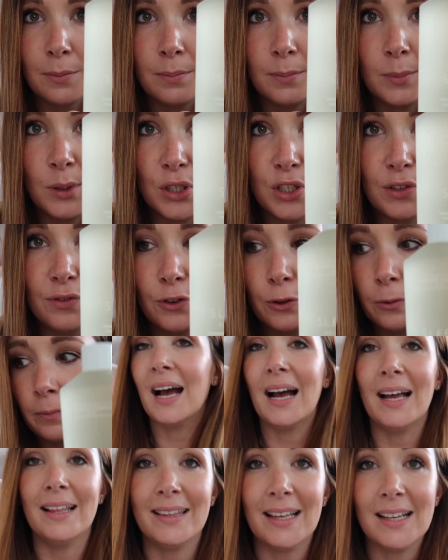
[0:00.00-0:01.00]
Beautiful.
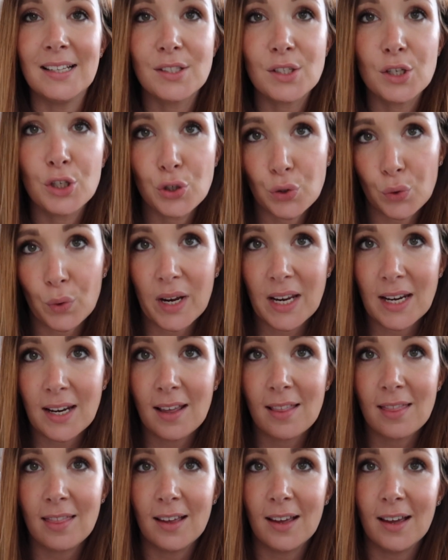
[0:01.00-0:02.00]
And then to join
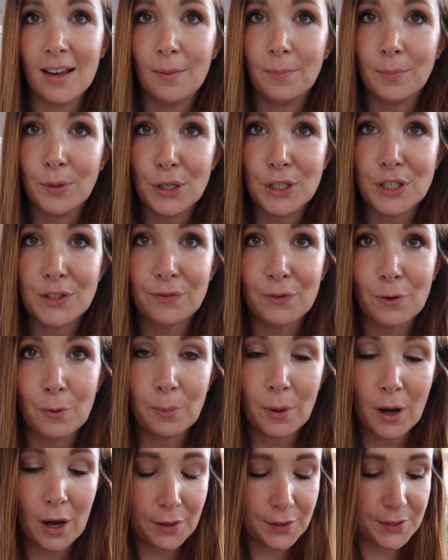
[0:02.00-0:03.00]
the beautiful
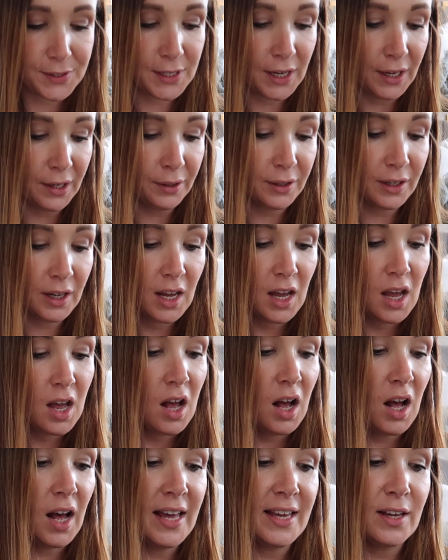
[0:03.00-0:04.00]
bath soak,
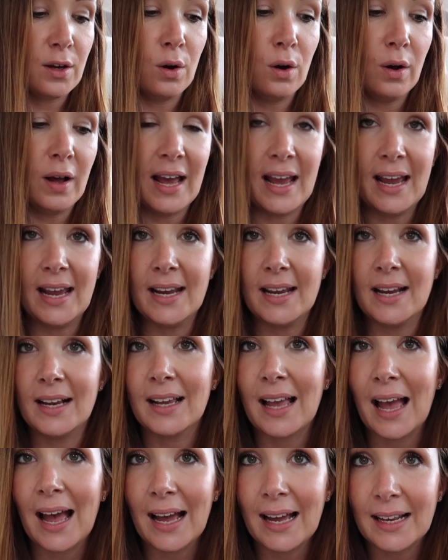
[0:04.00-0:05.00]
I got a
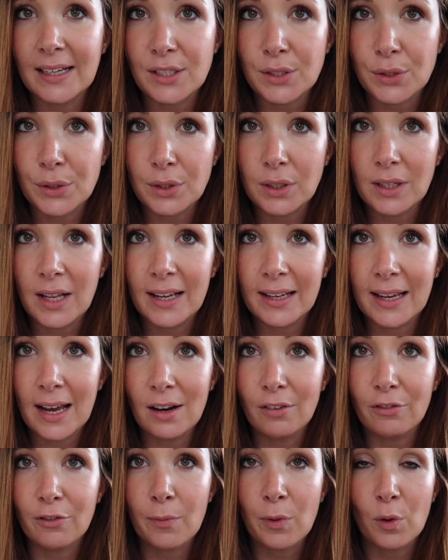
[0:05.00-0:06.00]
candle
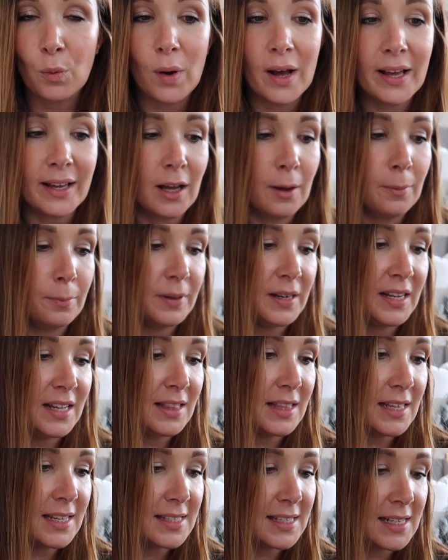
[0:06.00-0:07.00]
again from the White
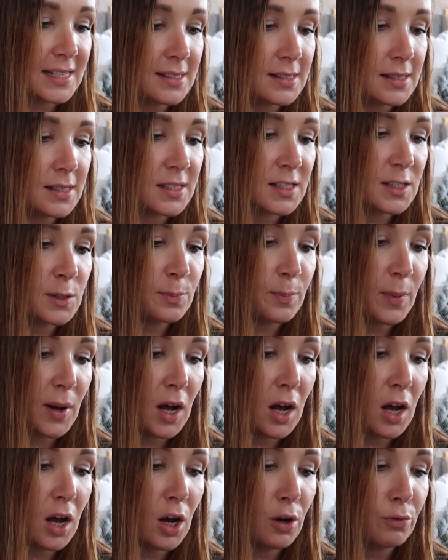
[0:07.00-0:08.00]
Company. This is the
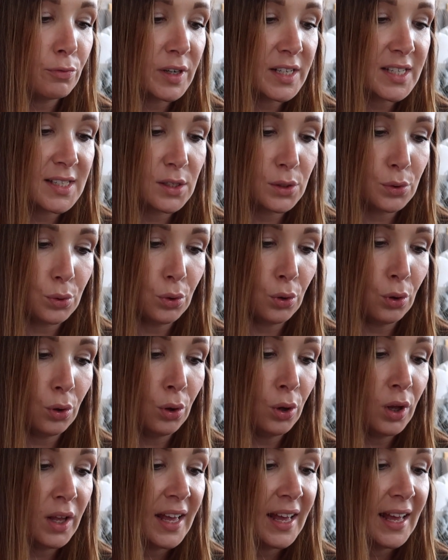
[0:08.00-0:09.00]
Spa
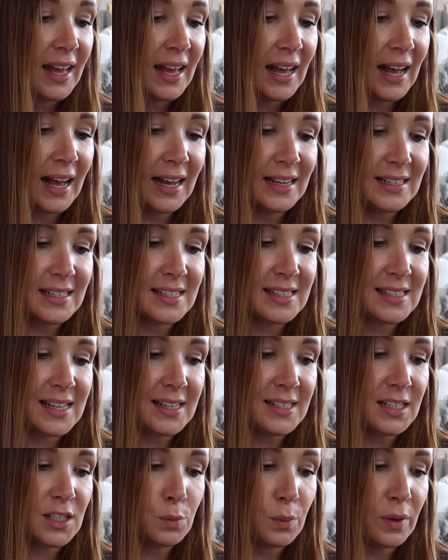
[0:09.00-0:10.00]
Restore, and it's
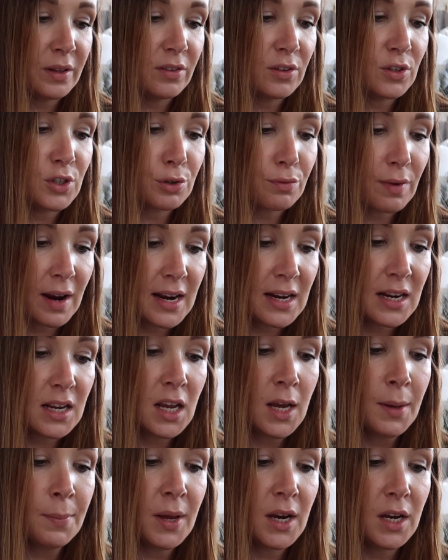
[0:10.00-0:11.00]
scented with
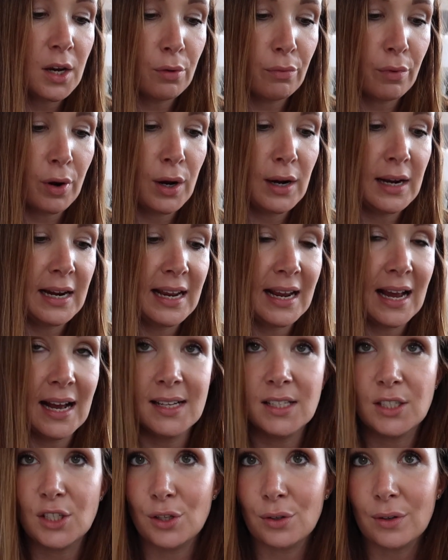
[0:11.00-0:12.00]
geranium, neroli
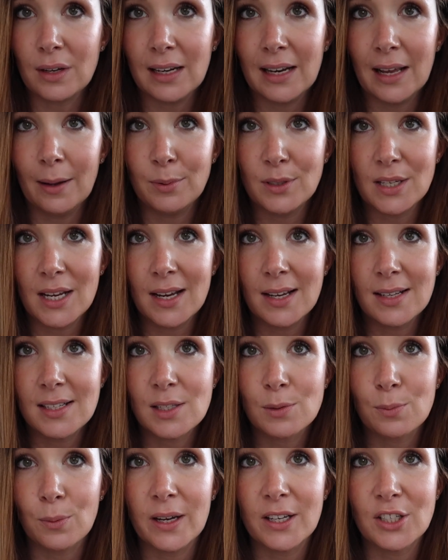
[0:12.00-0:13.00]
and
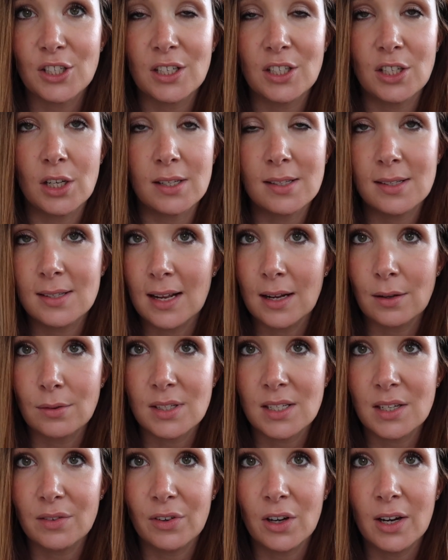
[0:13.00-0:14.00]
eucalyptus, which just
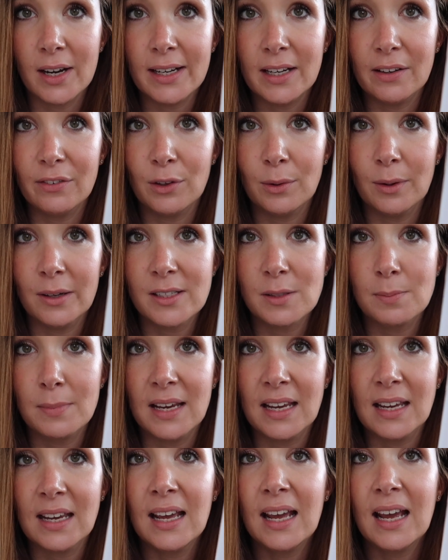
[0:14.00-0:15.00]
sounds divine if you ask
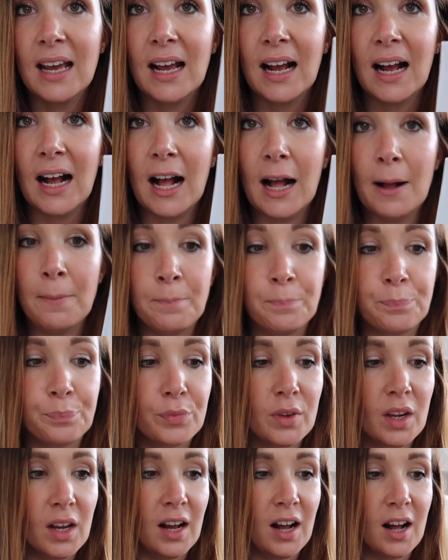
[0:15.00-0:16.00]
me.
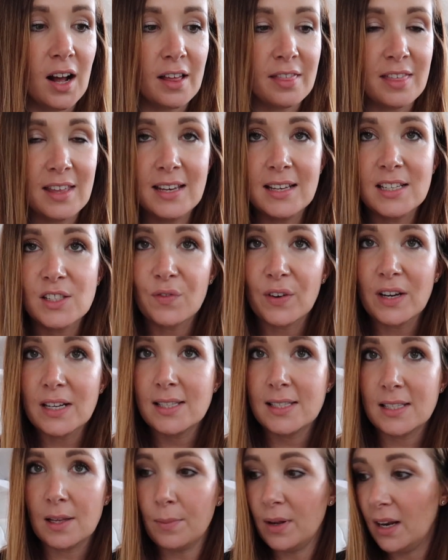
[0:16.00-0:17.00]
I think it's very
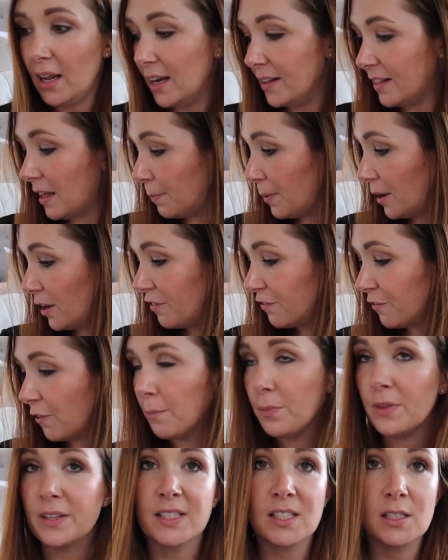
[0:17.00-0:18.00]
similar. They're both
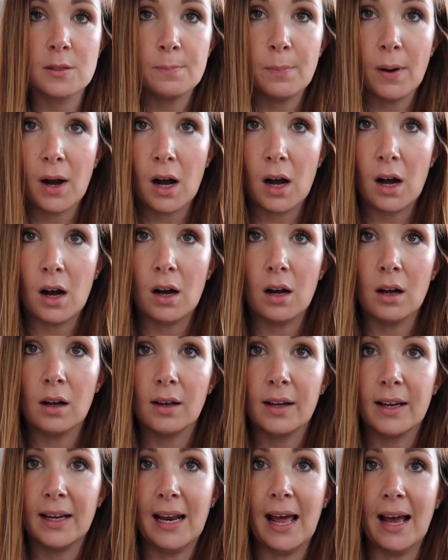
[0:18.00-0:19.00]
from the Spa
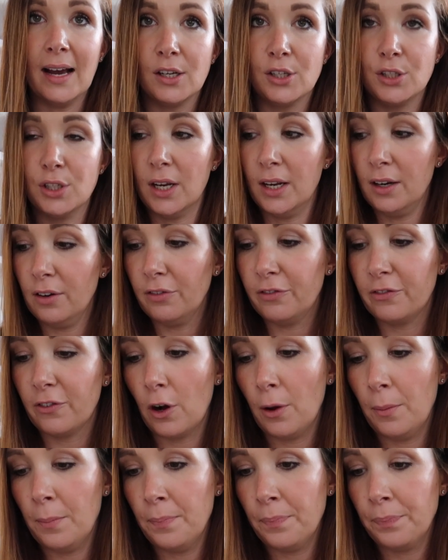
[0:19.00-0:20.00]
collection
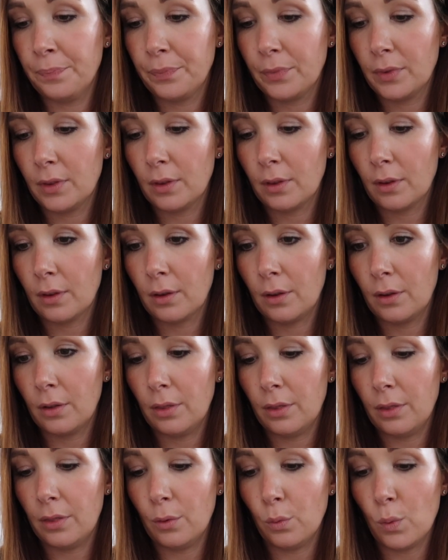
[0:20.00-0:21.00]
from
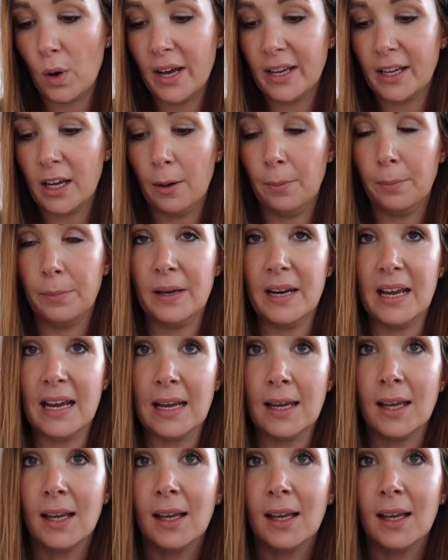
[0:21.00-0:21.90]
the White Company.